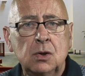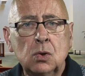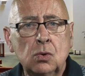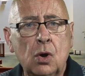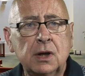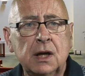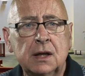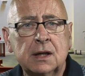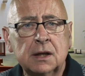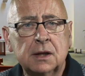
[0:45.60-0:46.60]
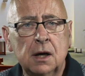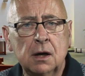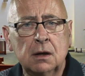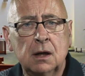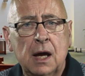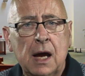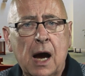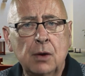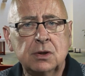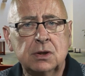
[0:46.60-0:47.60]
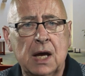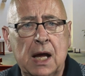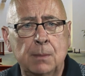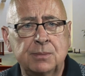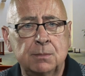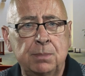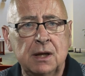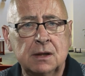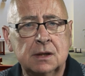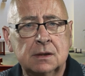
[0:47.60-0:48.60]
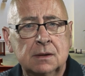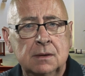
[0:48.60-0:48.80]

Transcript: "you're only a little girl. How did you help to build it?"